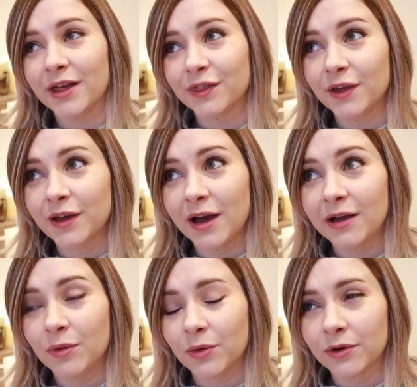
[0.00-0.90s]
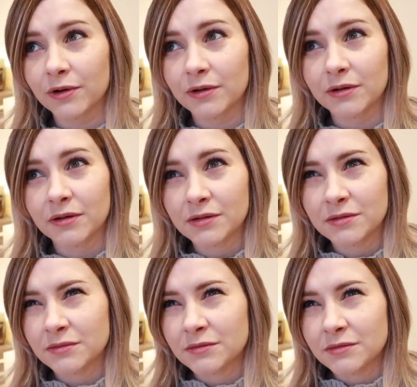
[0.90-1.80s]
I think I ordered
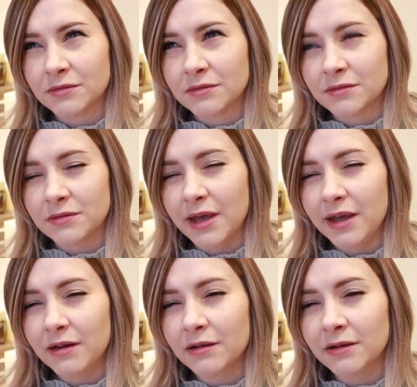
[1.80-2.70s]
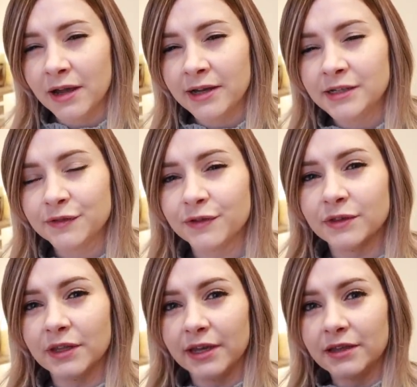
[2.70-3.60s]
8 or 9
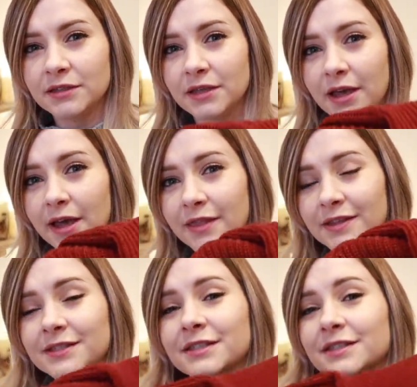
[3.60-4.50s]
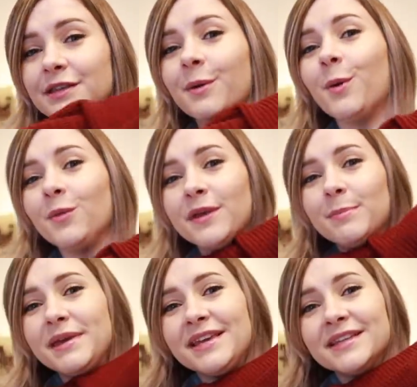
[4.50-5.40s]
different things, and this is the only
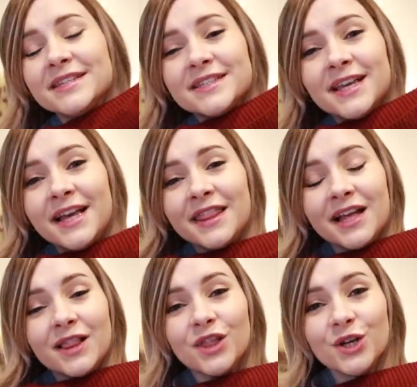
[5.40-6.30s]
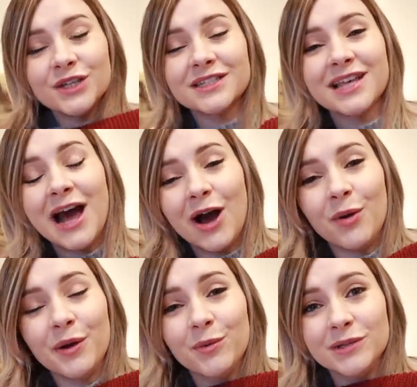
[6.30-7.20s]
piece that looks
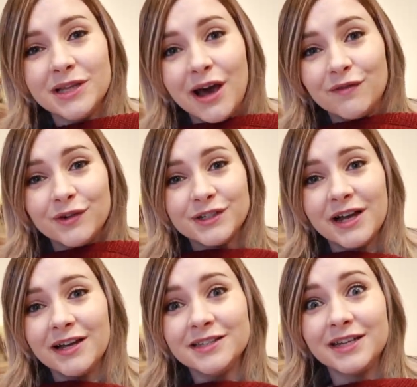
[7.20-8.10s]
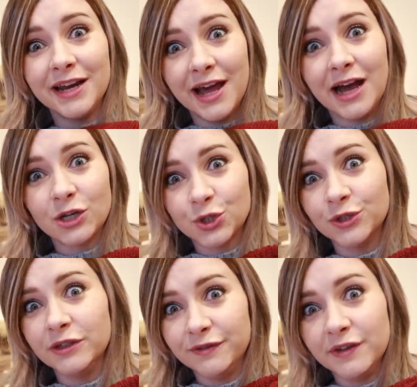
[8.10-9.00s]
how it was advertised and
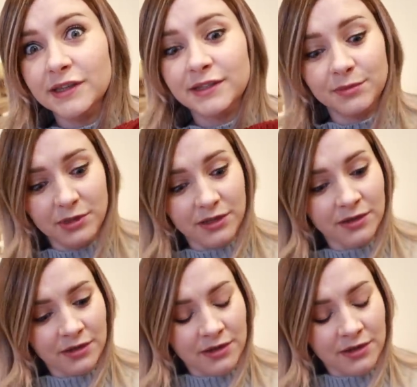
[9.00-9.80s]
actually fits me.